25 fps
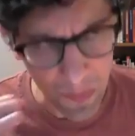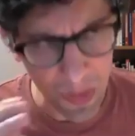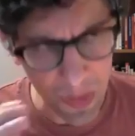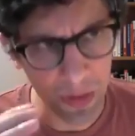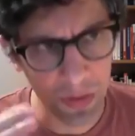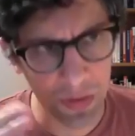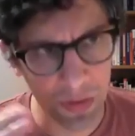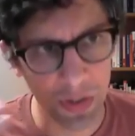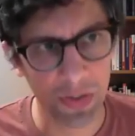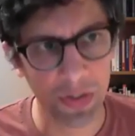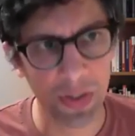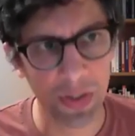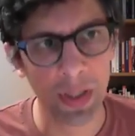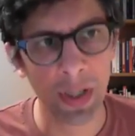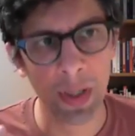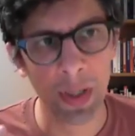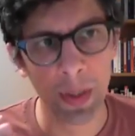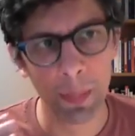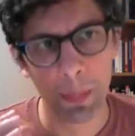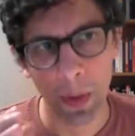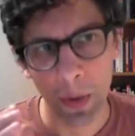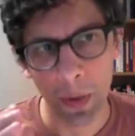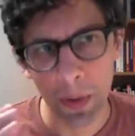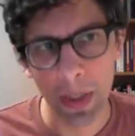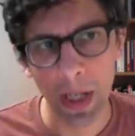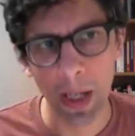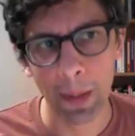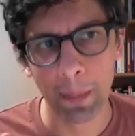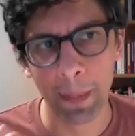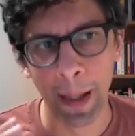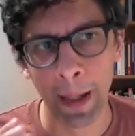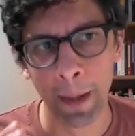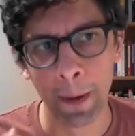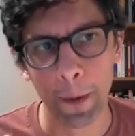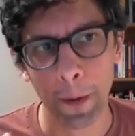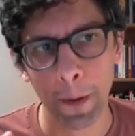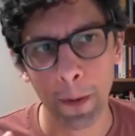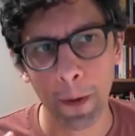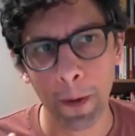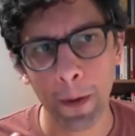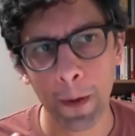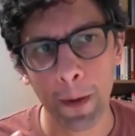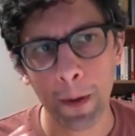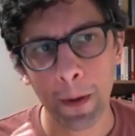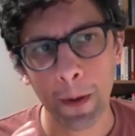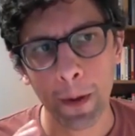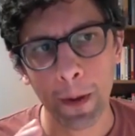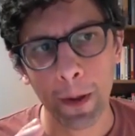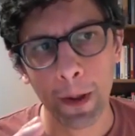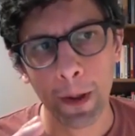Just another point about
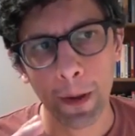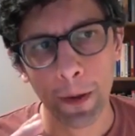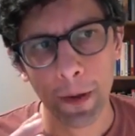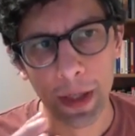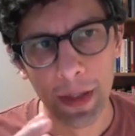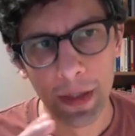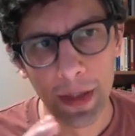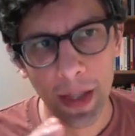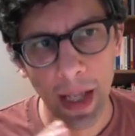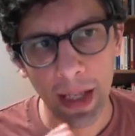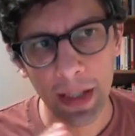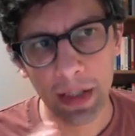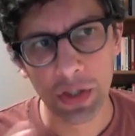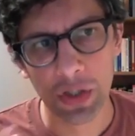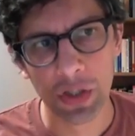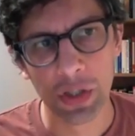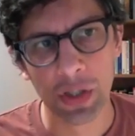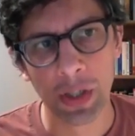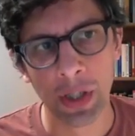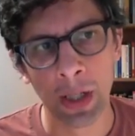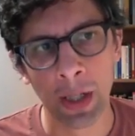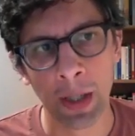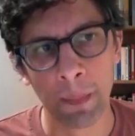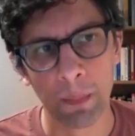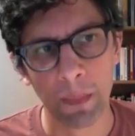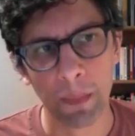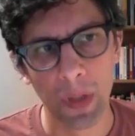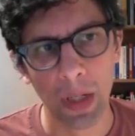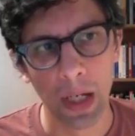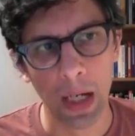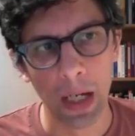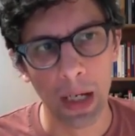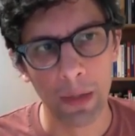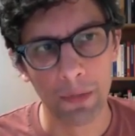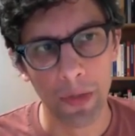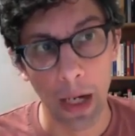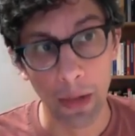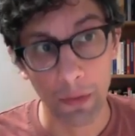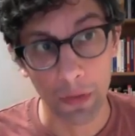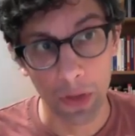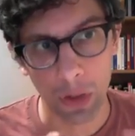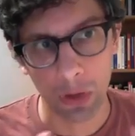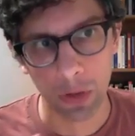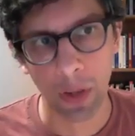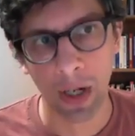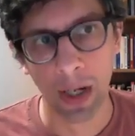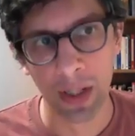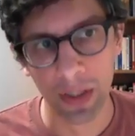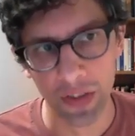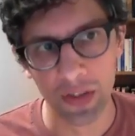the nature of
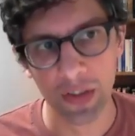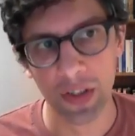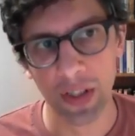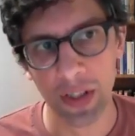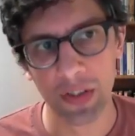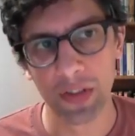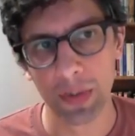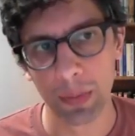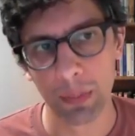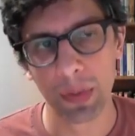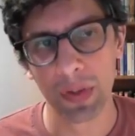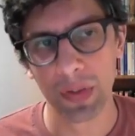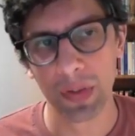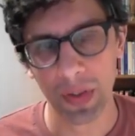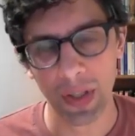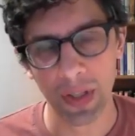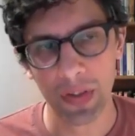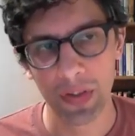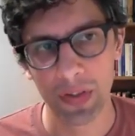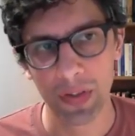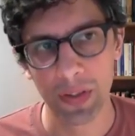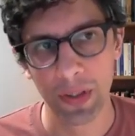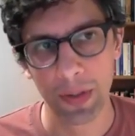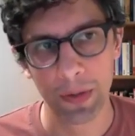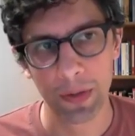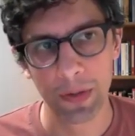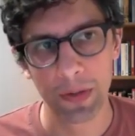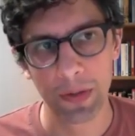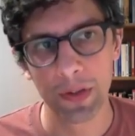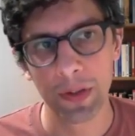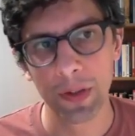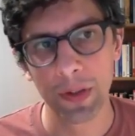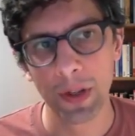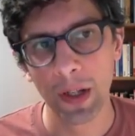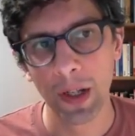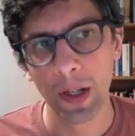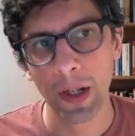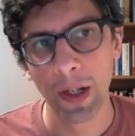crisis and resistance.